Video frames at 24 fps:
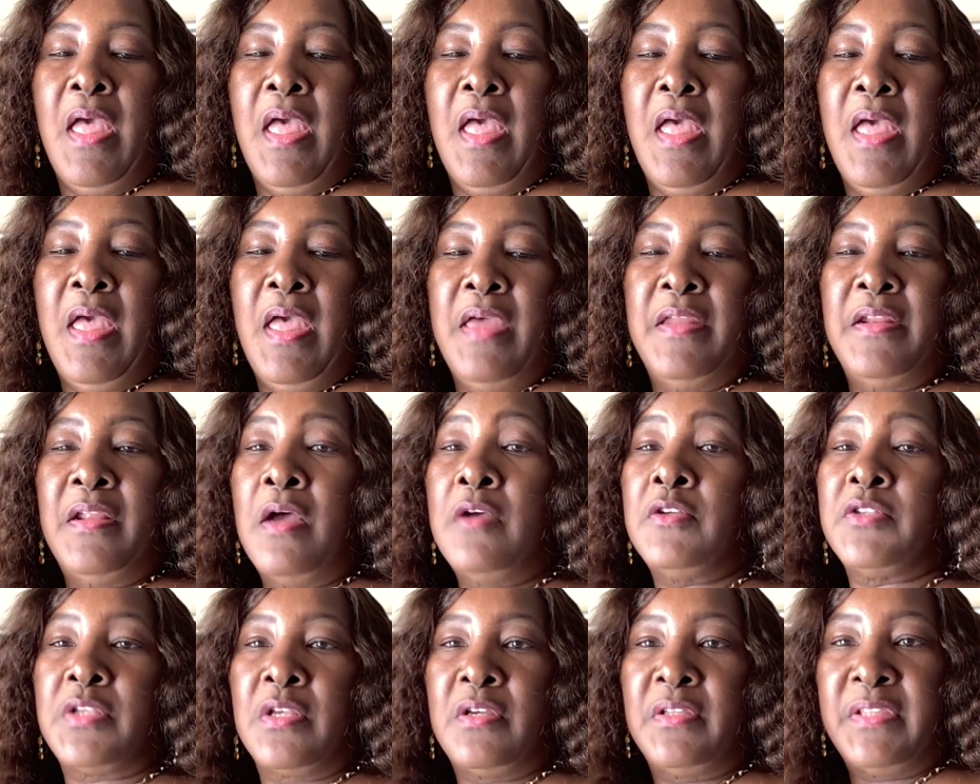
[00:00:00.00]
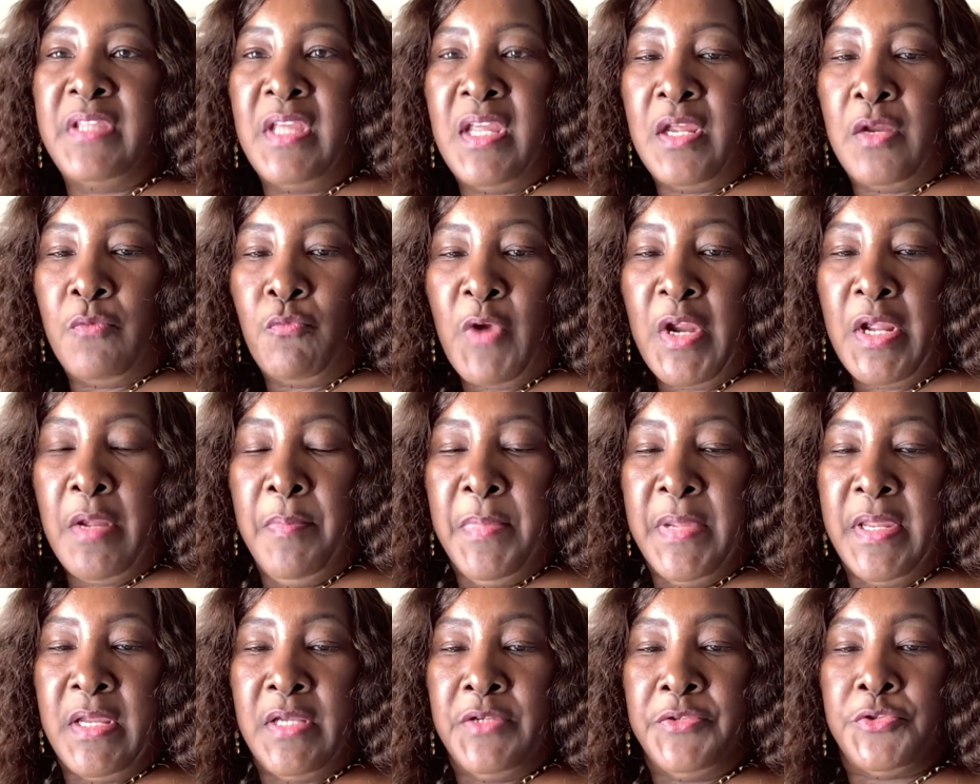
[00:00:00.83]
And also they
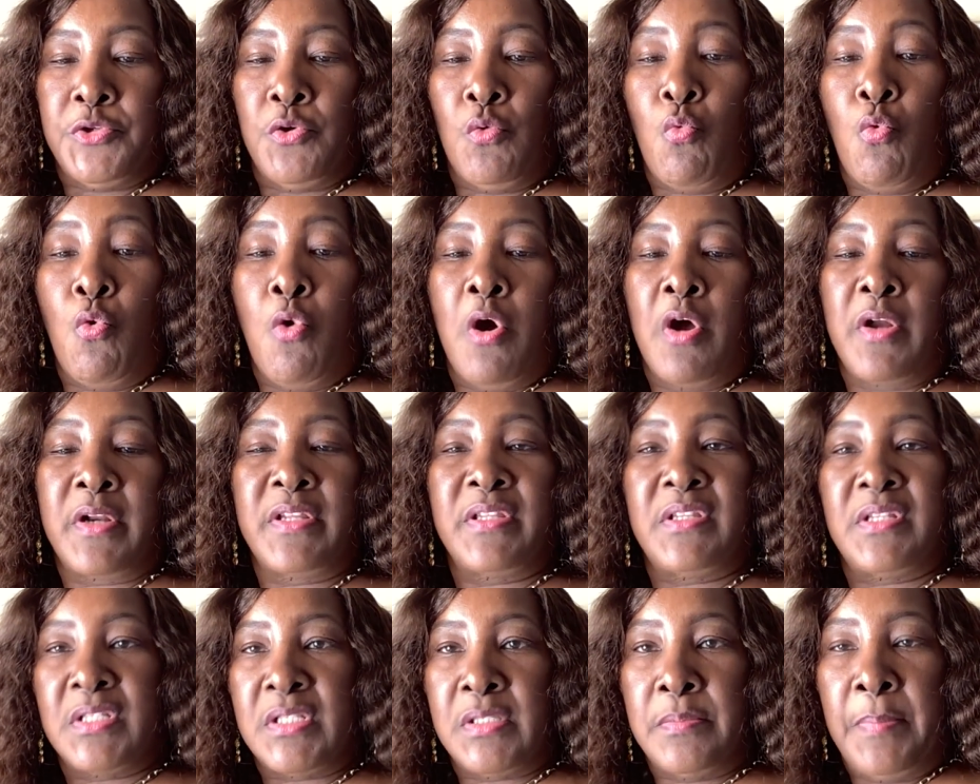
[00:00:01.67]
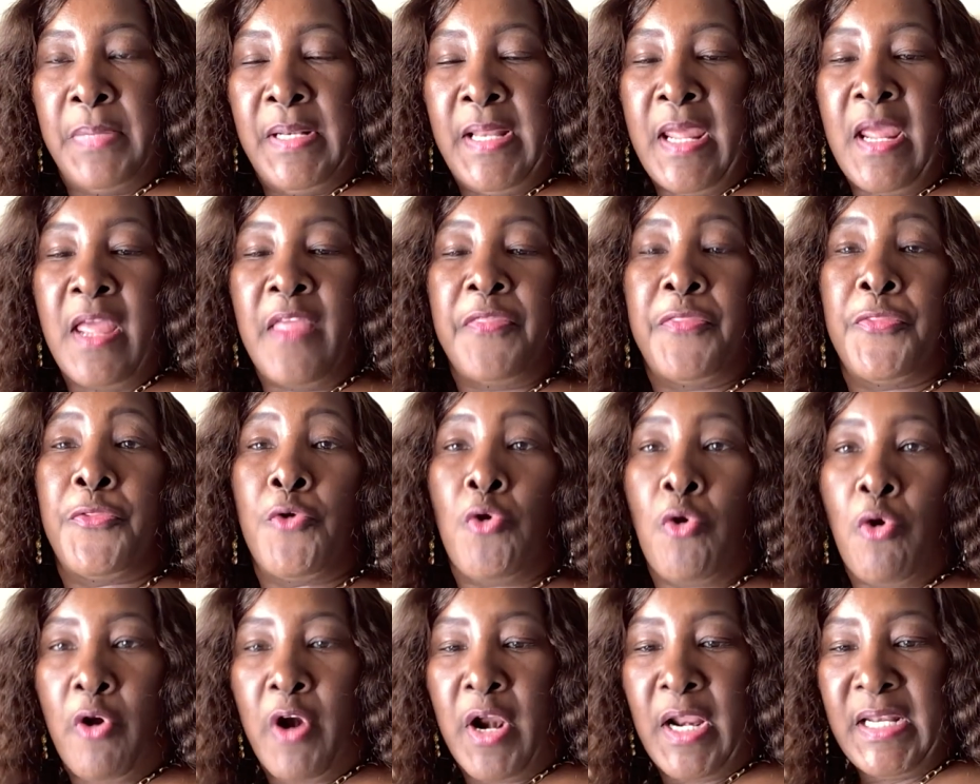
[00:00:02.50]
recommend to water this plant
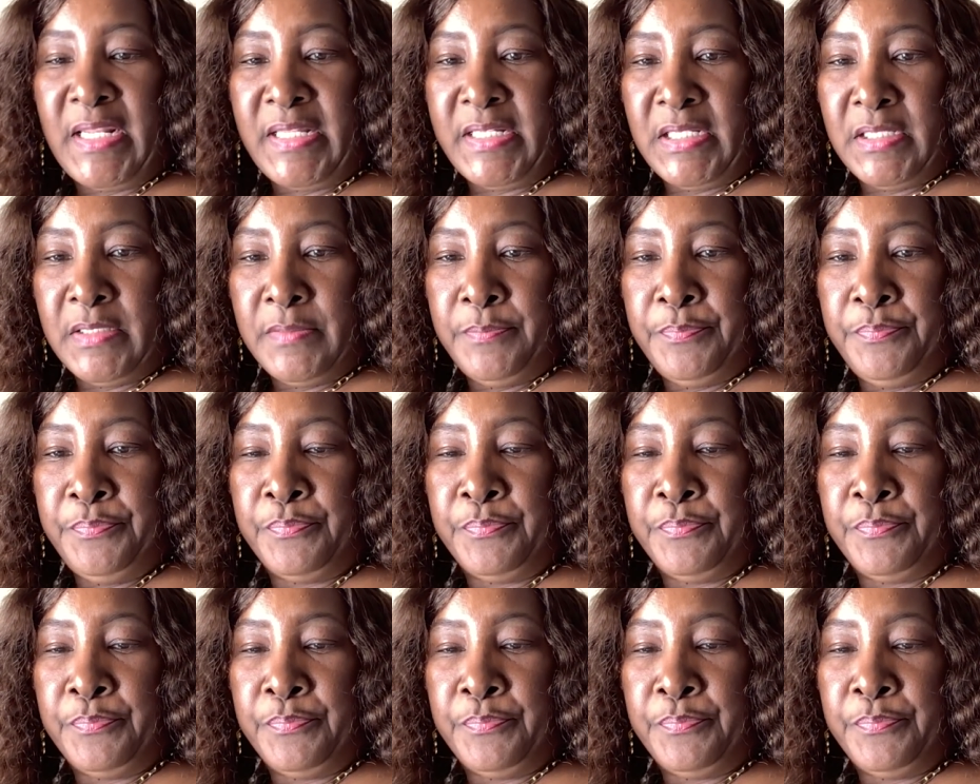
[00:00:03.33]
thoroughly.